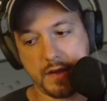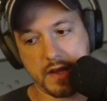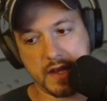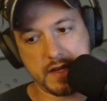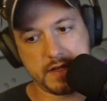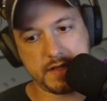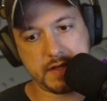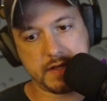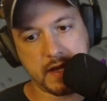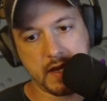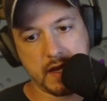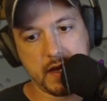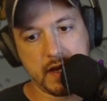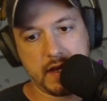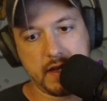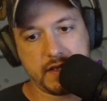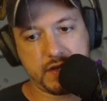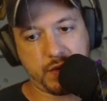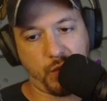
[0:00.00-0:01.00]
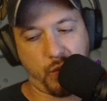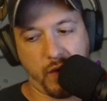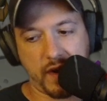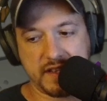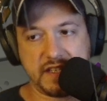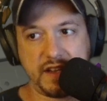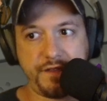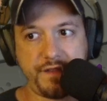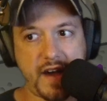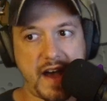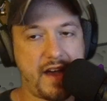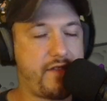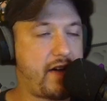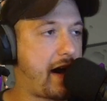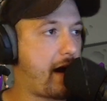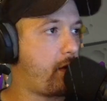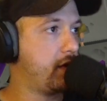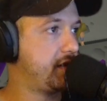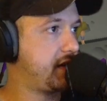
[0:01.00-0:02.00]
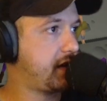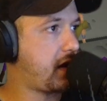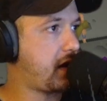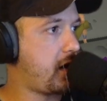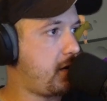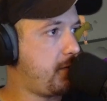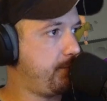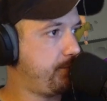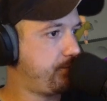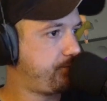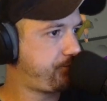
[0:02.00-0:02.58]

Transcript: is 25 hours ago.